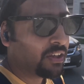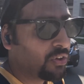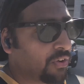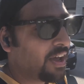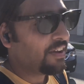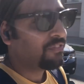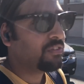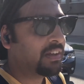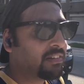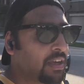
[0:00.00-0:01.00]
you have to
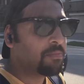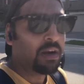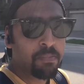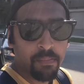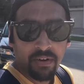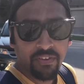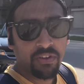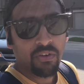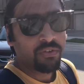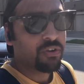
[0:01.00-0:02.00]
just keep that paper
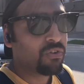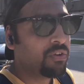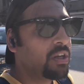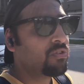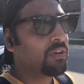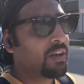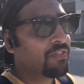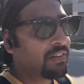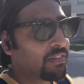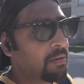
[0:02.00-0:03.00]
with you. You don't need to give
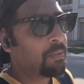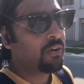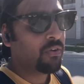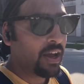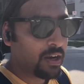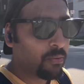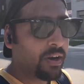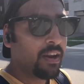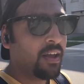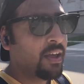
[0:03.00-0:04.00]
this number to
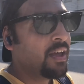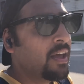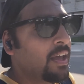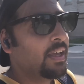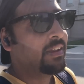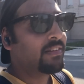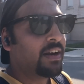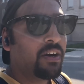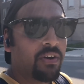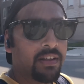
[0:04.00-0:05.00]
anyone.
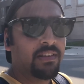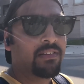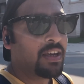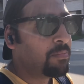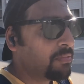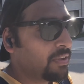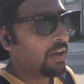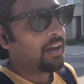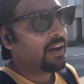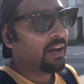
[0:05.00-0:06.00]
Instead, you can just keep
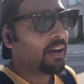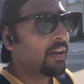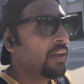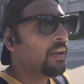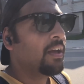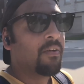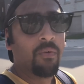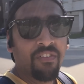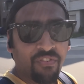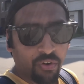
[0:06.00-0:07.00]

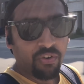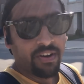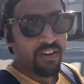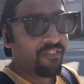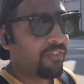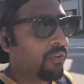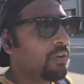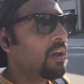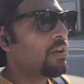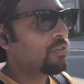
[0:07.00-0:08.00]
one photo in your
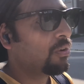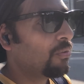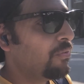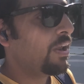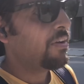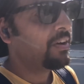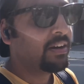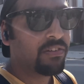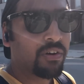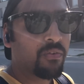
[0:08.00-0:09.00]
phone. So wherever
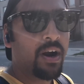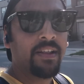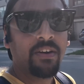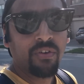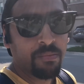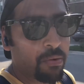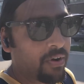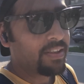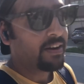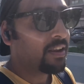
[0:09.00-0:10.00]
it is required, then you can
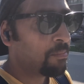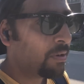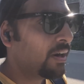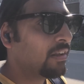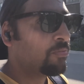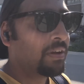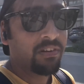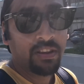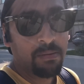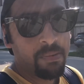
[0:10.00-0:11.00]
provide that number,
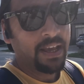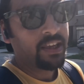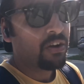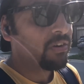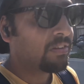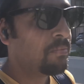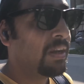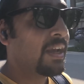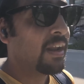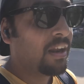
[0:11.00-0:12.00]
especially in the banking or some
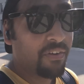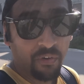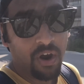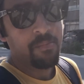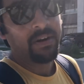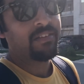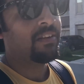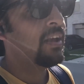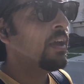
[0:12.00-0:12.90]
legal requirements,